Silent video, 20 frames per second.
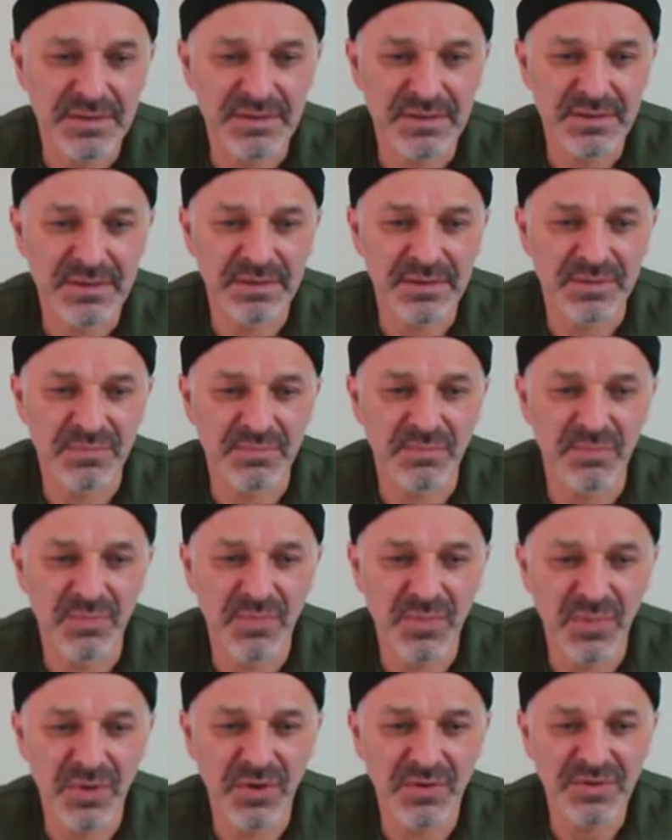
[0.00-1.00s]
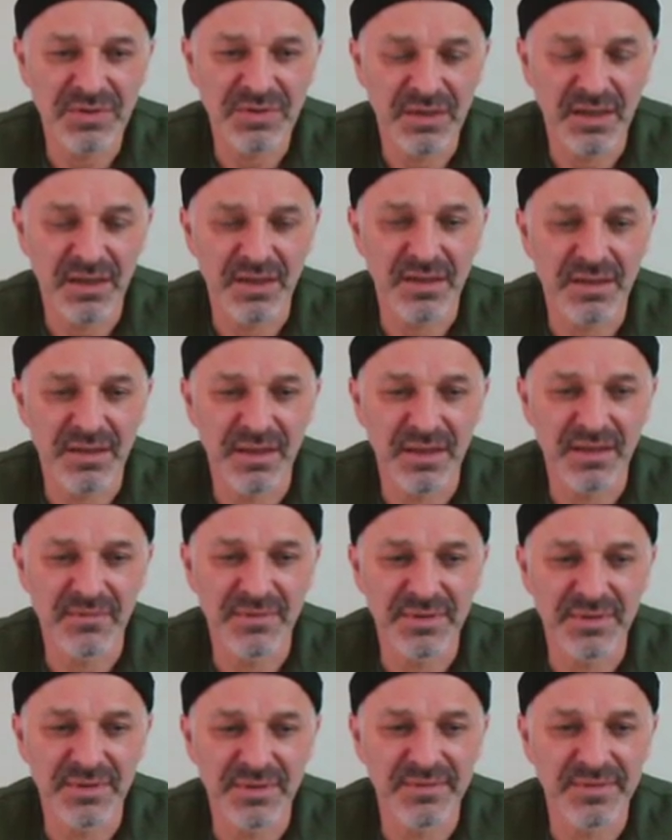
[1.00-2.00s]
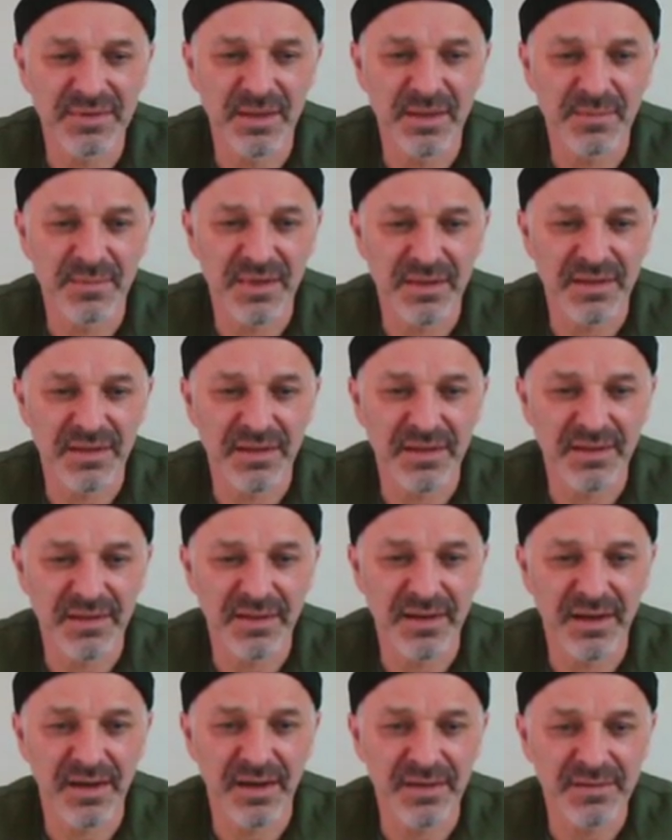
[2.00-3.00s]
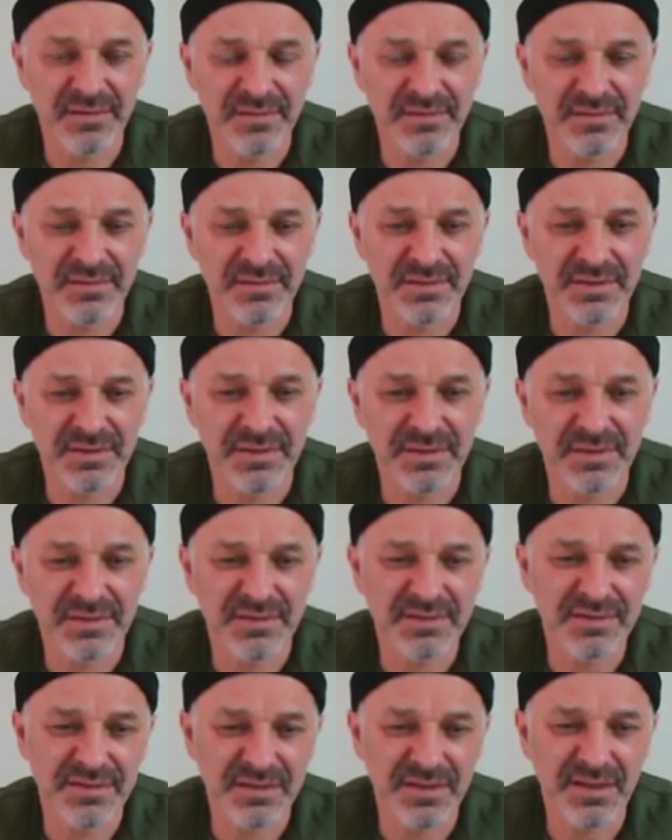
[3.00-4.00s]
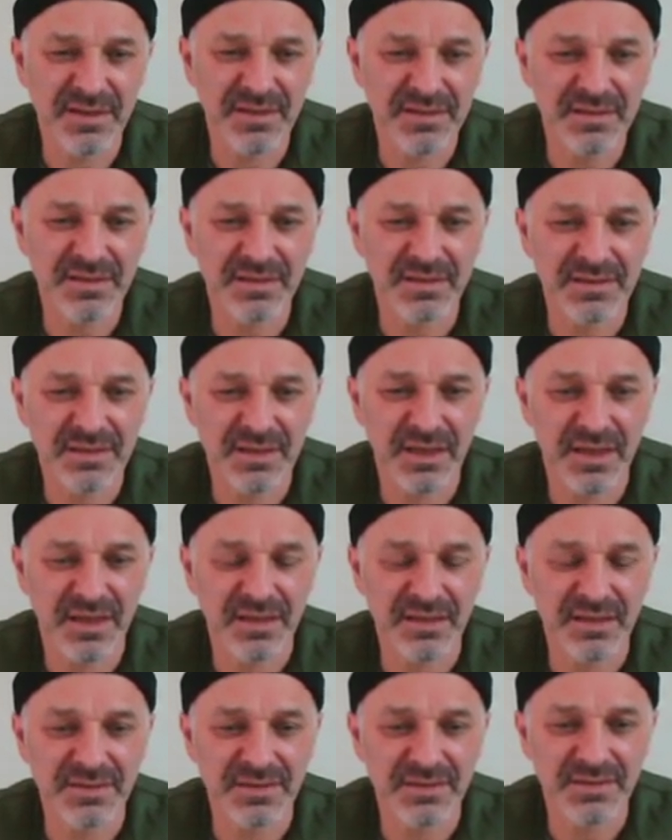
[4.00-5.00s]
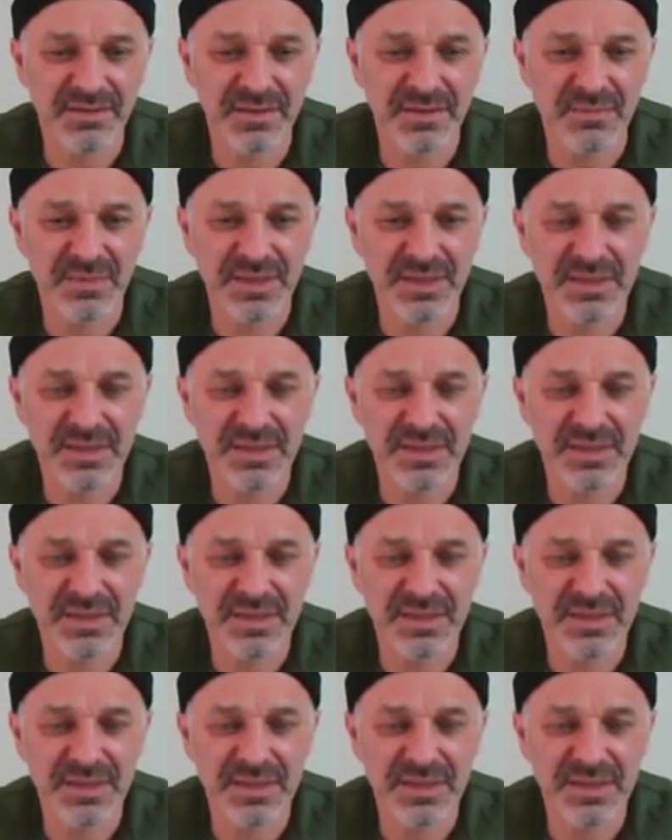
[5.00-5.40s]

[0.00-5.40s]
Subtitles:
it's most likely they would do something like that, which that does kind of concern me.